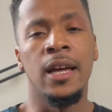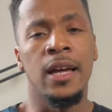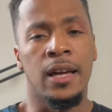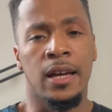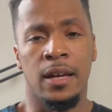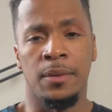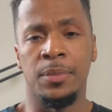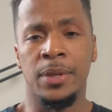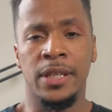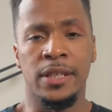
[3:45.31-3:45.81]

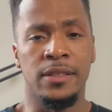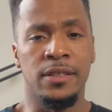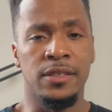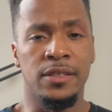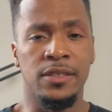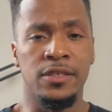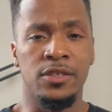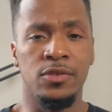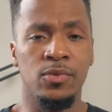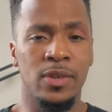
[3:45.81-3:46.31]

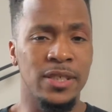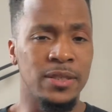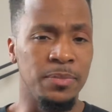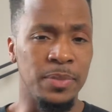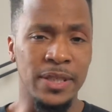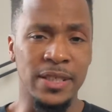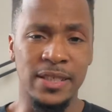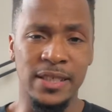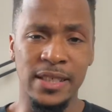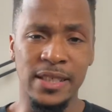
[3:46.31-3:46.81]

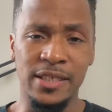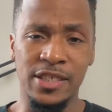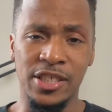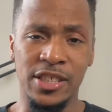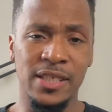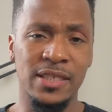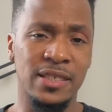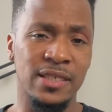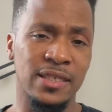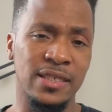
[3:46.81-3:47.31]
USB-C
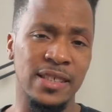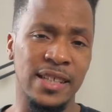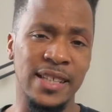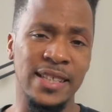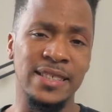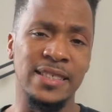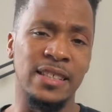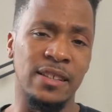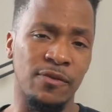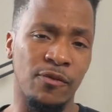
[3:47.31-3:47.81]
just
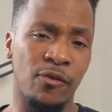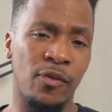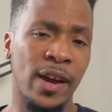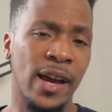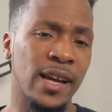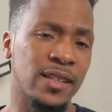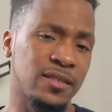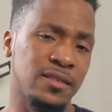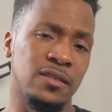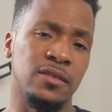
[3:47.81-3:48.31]
isn't
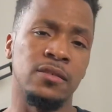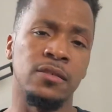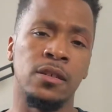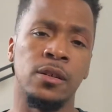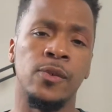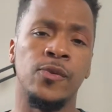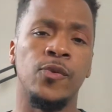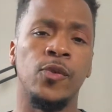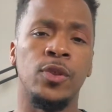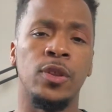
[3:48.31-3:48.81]
fast
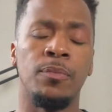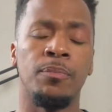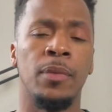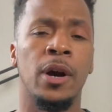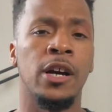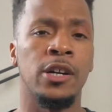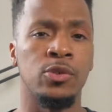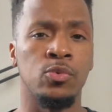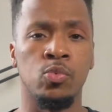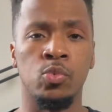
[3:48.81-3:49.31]
enough for the
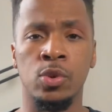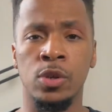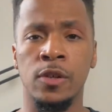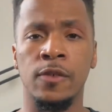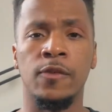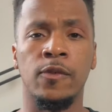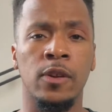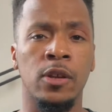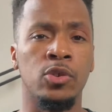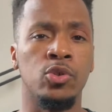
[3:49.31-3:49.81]
modern
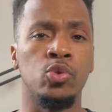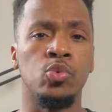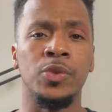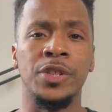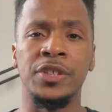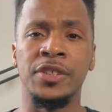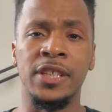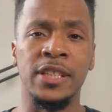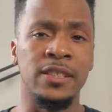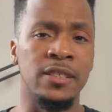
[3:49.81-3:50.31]
workflow when you
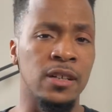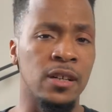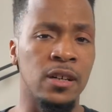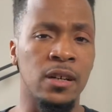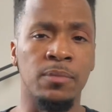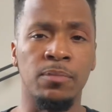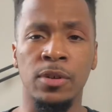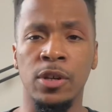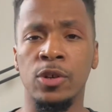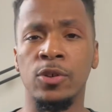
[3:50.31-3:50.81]
need to
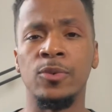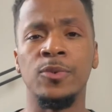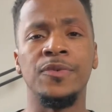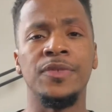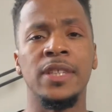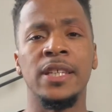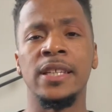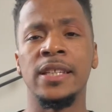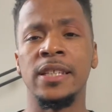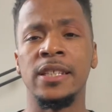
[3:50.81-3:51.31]
upload
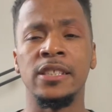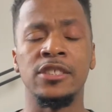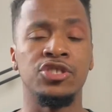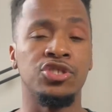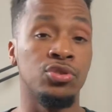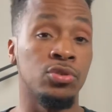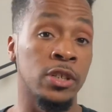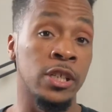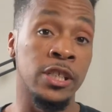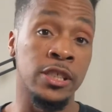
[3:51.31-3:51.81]
things,
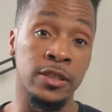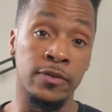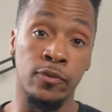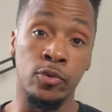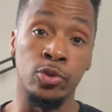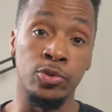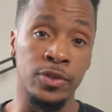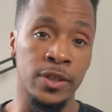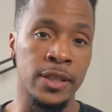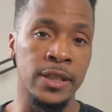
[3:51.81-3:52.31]
transfer
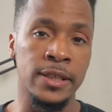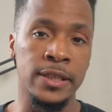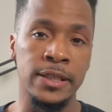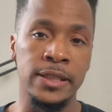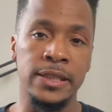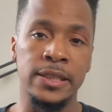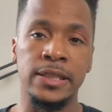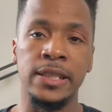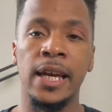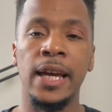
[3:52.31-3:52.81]

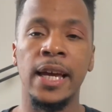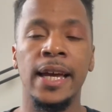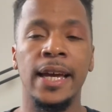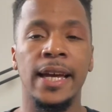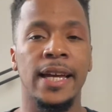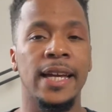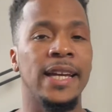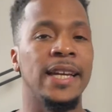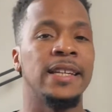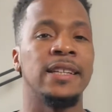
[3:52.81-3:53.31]
things
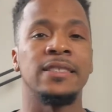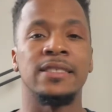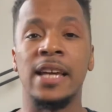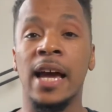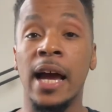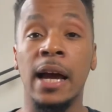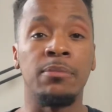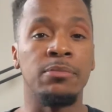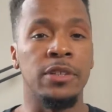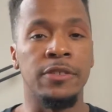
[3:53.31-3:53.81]
in a
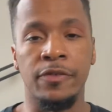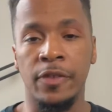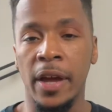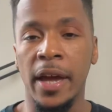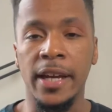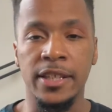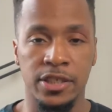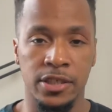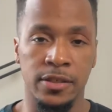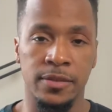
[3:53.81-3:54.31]
timely
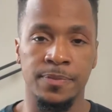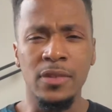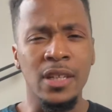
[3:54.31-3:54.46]
fashion.